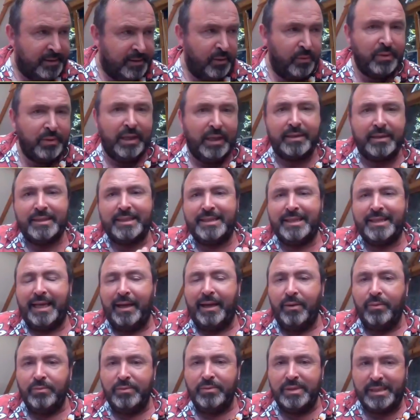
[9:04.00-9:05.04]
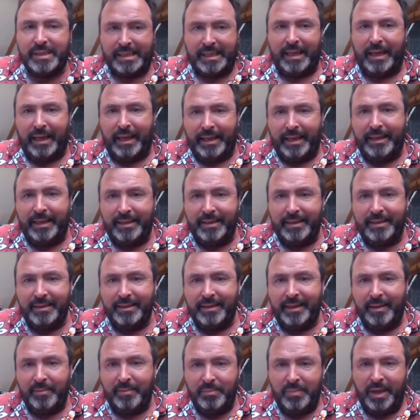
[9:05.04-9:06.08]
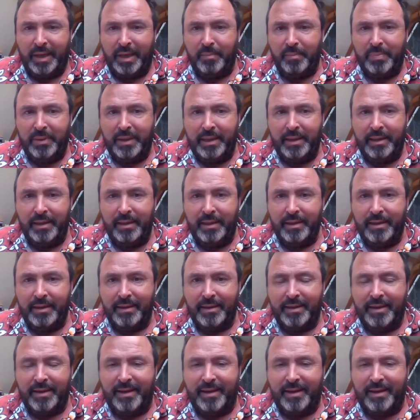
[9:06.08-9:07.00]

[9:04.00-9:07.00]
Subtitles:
So that sounds like it might be